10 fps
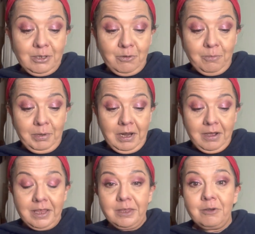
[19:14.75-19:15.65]
to
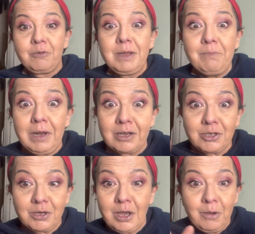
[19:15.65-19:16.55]
apply the cream
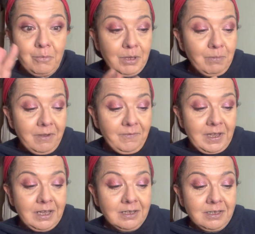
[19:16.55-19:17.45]
blush with my
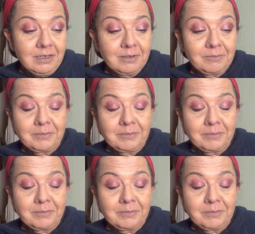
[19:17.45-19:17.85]
fingers,